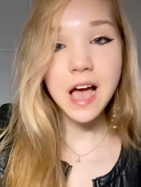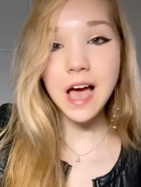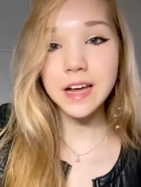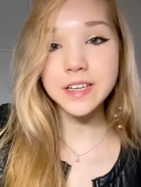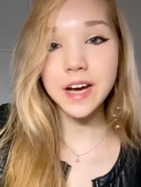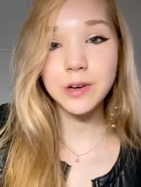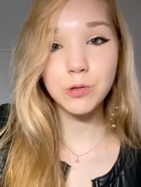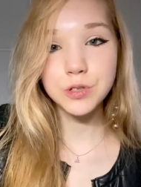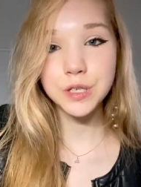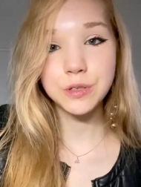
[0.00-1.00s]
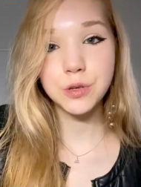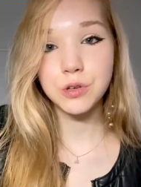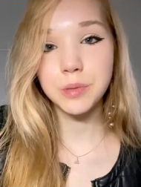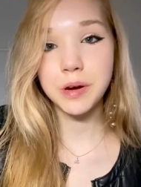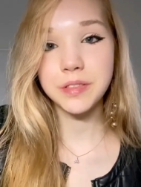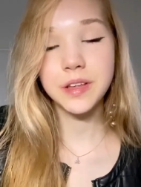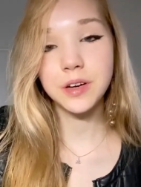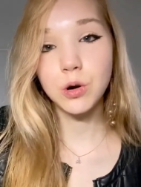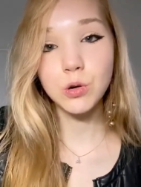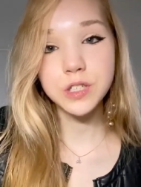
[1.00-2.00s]
And I also talked about the
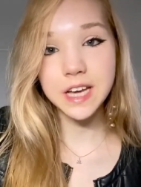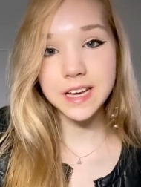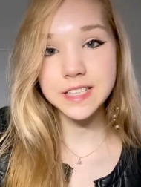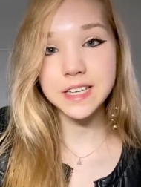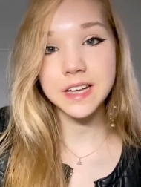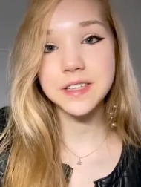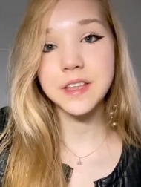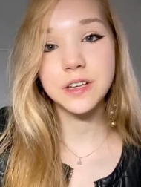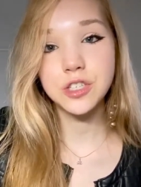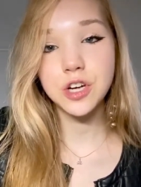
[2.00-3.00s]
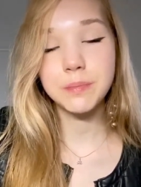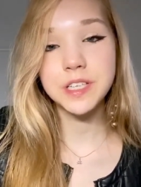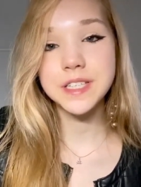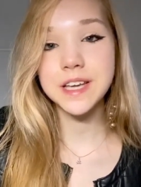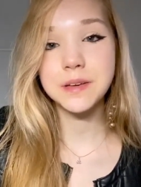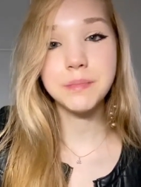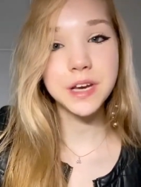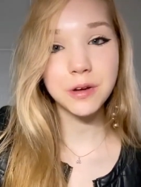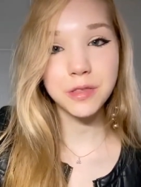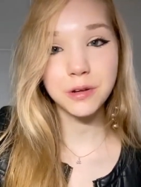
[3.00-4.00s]
court case against the German state
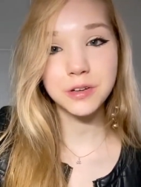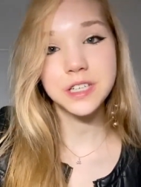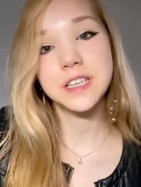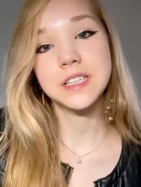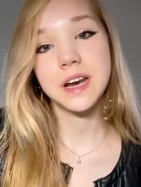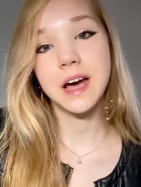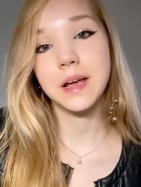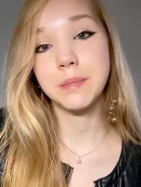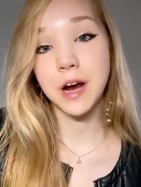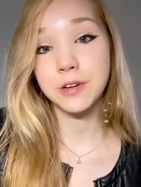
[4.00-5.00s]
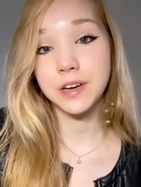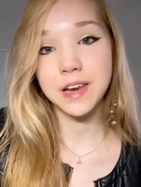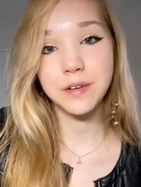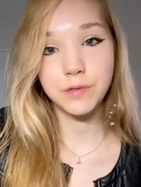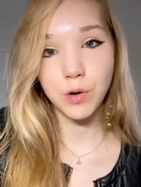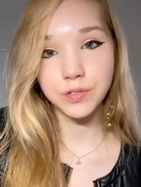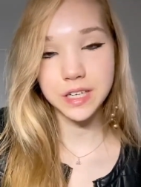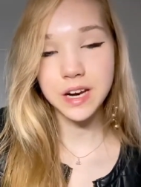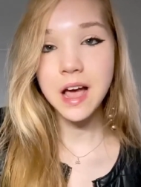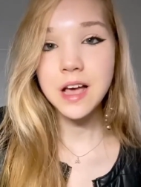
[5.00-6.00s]
media authorities that I am currently involved
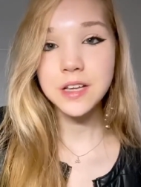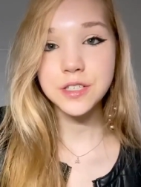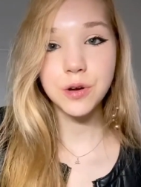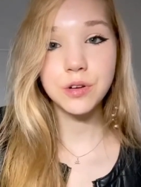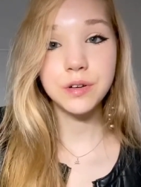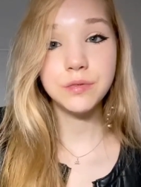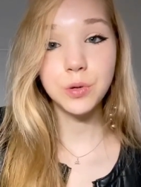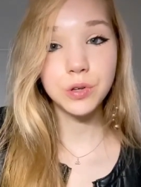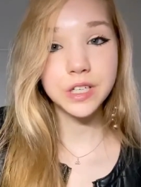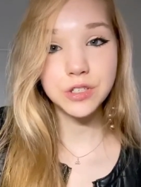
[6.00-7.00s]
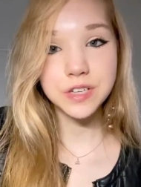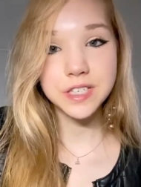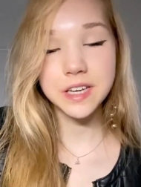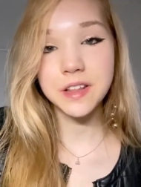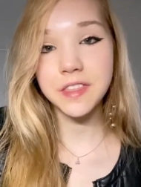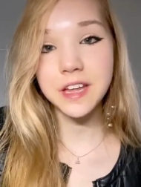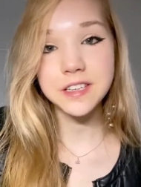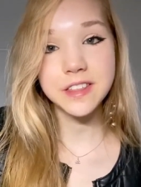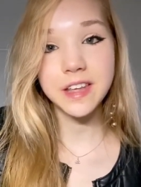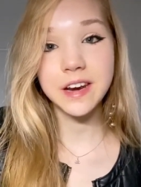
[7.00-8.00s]
in. So if you're interested in that,
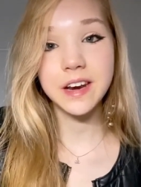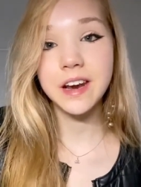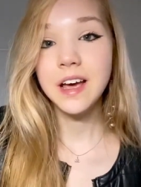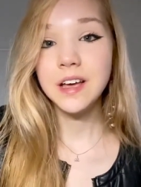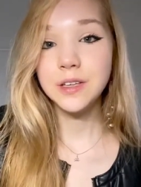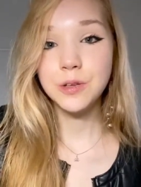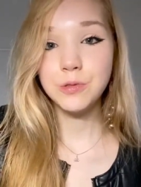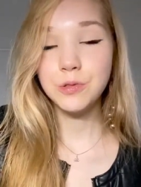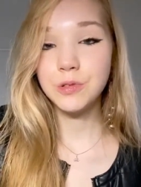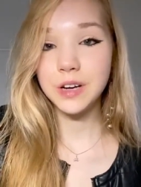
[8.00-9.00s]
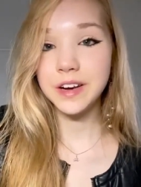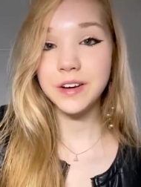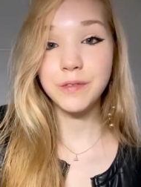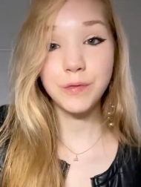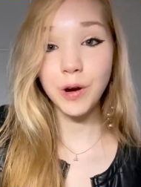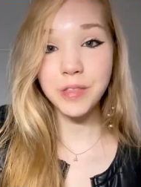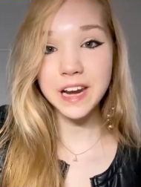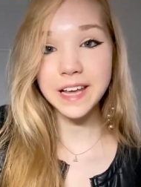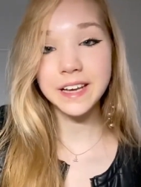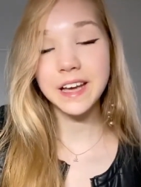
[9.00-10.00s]
then you can follow the
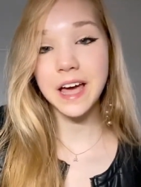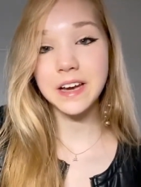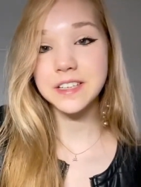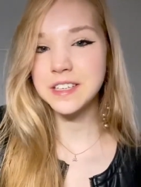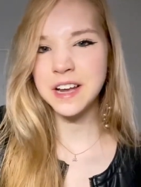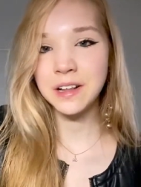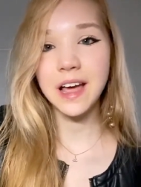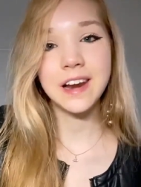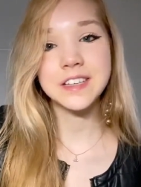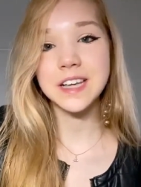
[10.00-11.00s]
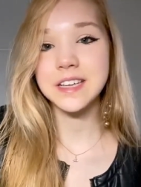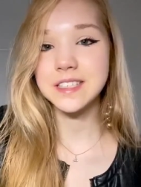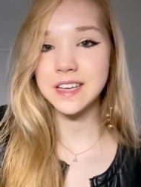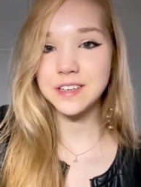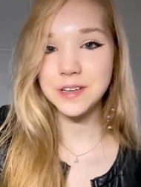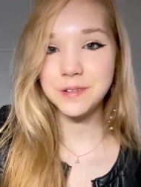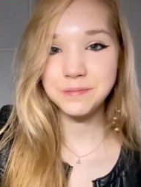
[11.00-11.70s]
link and tell Alex I sent you.